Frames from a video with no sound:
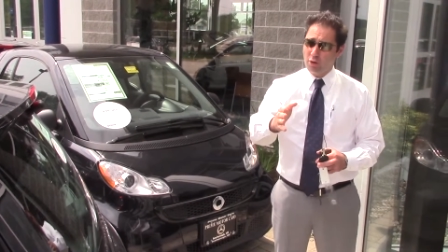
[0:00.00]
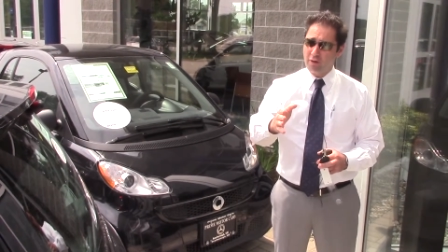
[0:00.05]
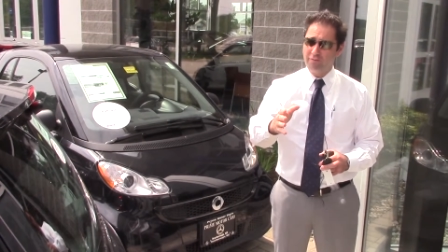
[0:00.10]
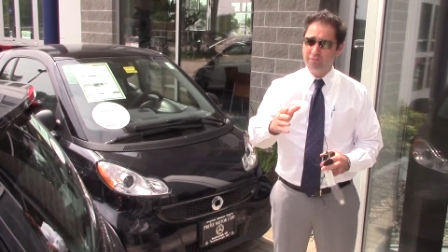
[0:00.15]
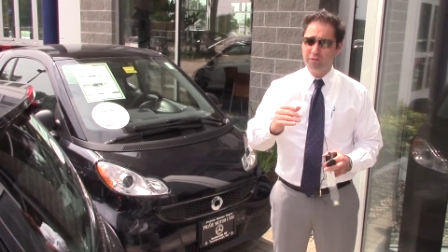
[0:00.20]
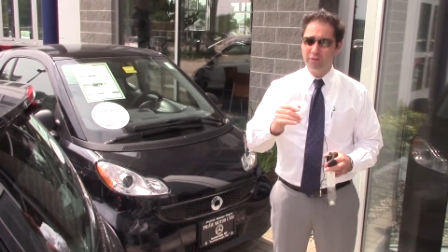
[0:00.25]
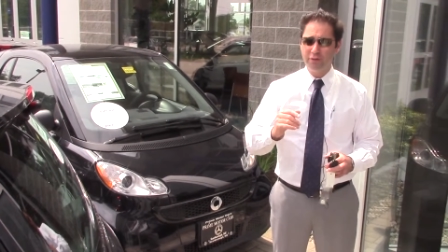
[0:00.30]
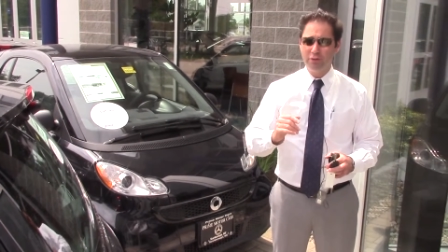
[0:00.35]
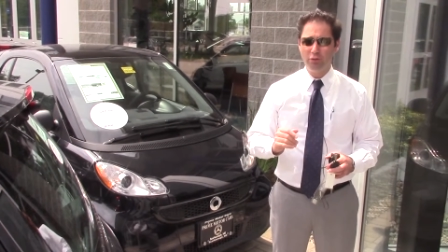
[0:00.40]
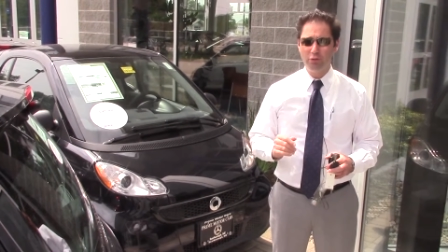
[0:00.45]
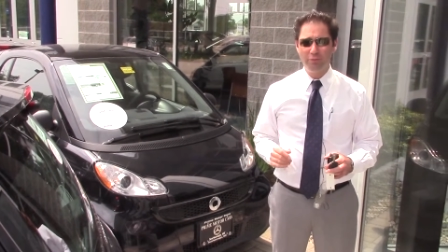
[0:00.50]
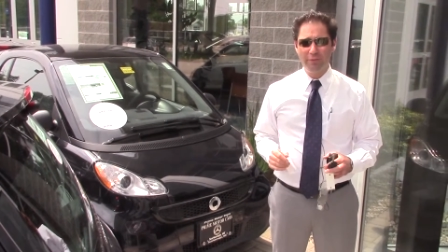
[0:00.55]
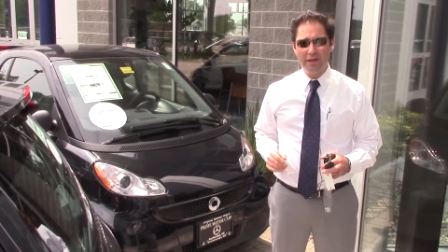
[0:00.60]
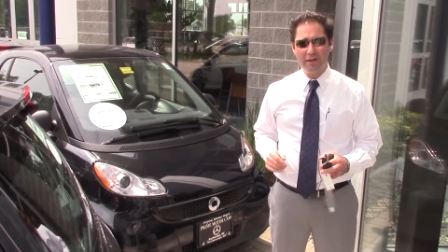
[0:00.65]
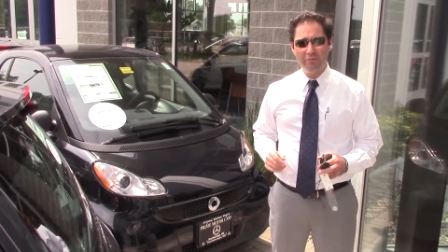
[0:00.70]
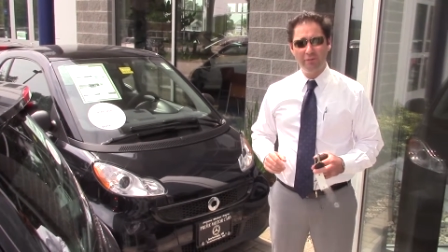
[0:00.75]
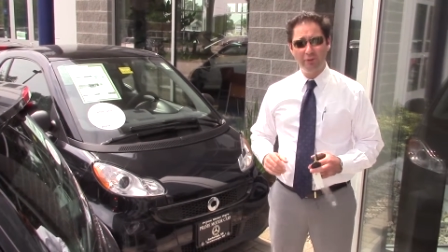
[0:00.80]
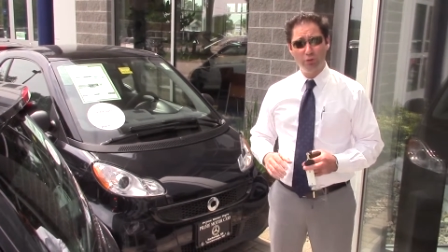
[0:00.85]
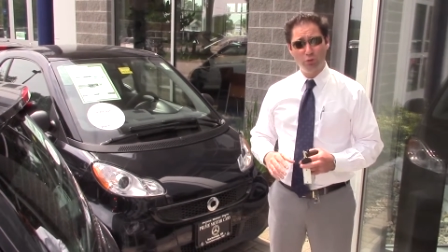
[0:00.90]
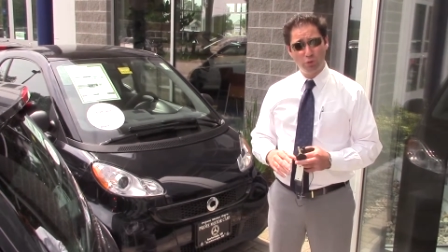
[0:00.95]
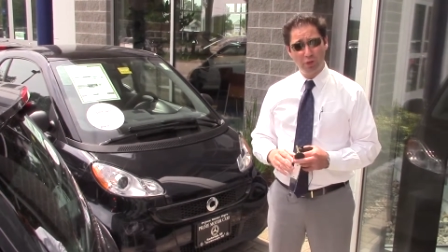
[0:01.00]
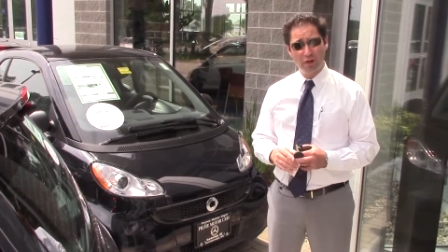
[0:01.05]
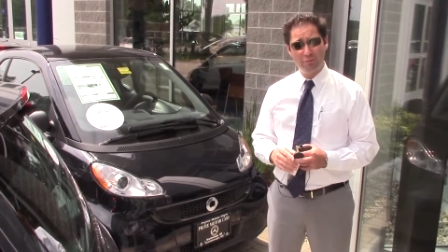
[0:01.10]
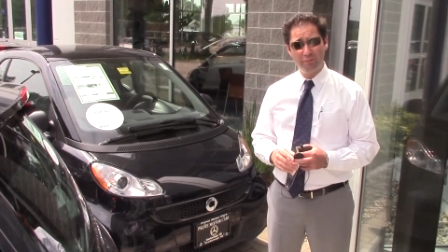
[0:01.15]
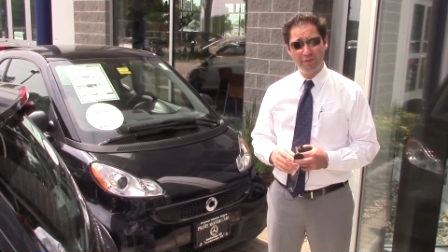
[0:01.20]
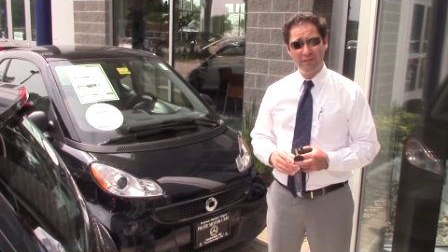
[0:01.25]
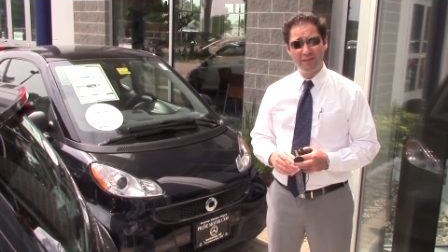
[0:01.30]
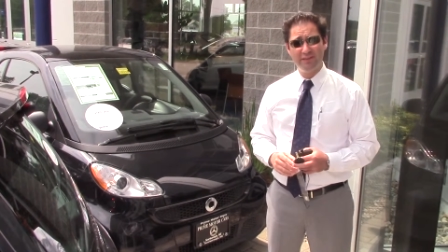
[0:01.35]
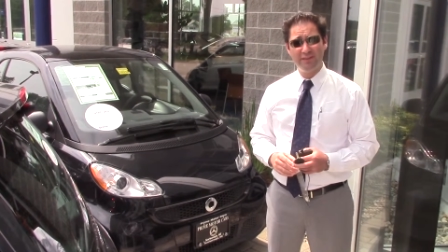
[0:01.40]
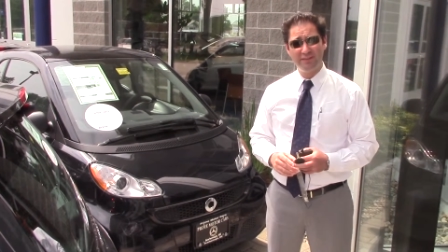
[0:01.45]
hopefully you'll be able to
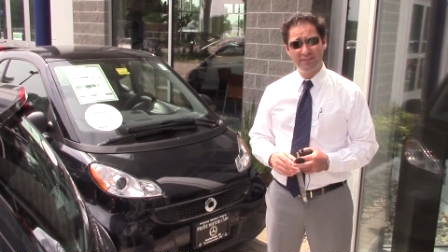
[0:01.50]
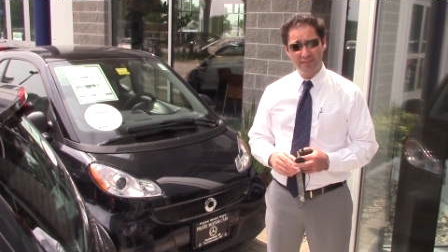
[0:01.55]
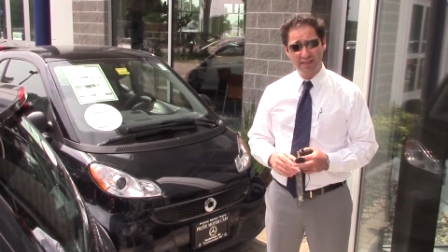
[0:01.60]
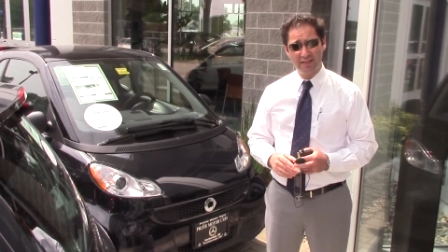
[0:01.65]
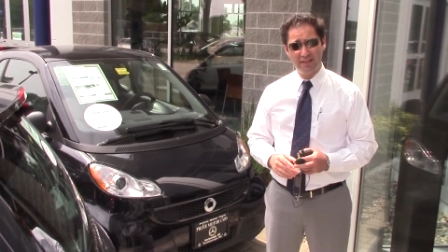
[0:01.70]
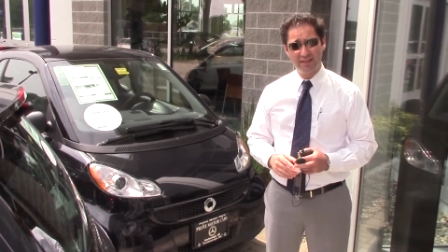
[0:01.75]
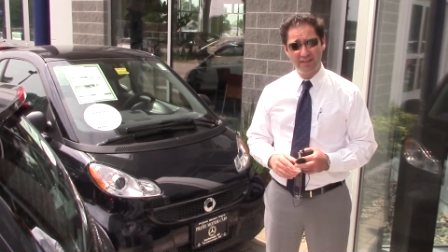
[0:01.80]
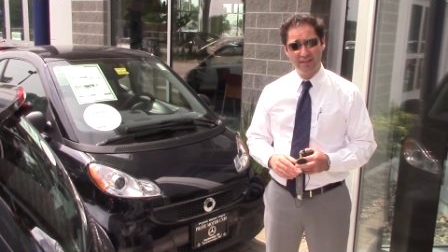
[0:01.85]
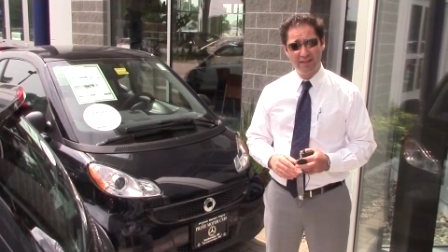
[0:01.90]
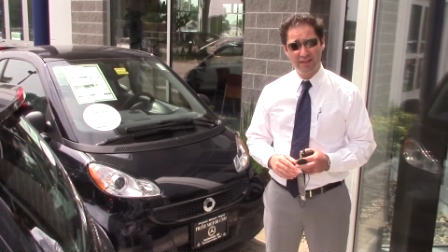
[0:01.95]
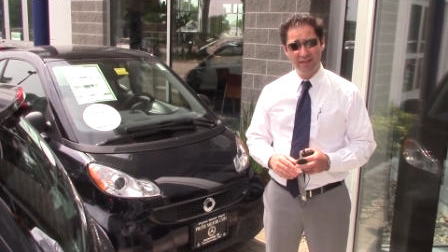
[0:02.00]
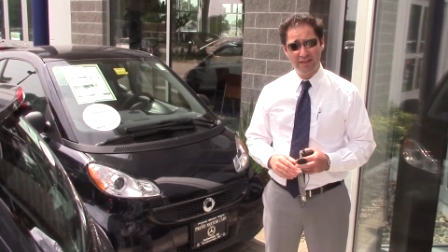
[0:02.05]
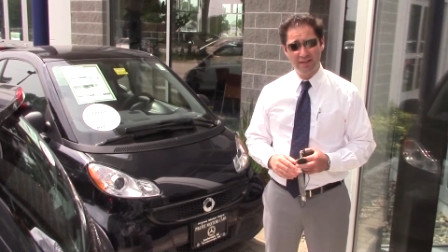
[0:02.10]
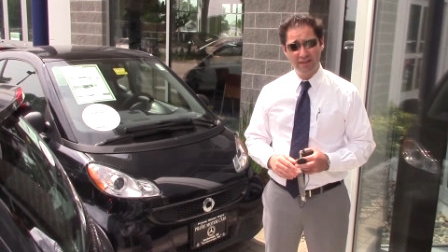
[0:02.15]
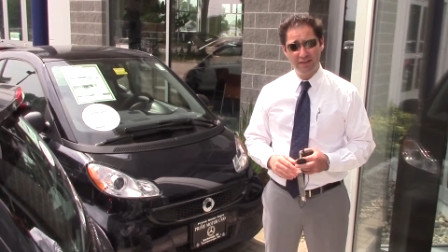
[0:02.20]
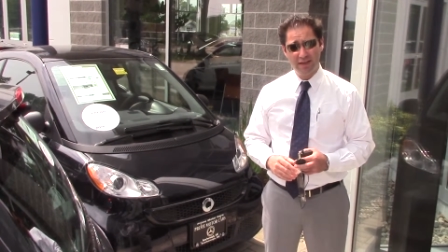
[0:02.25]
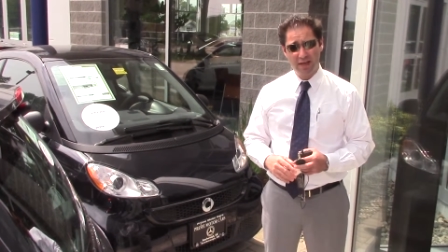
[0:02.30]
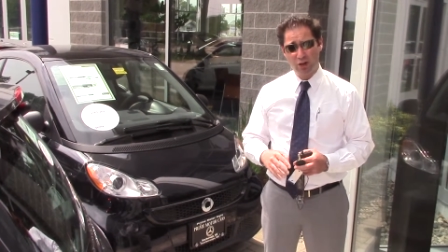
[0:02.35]
come in this Saturday.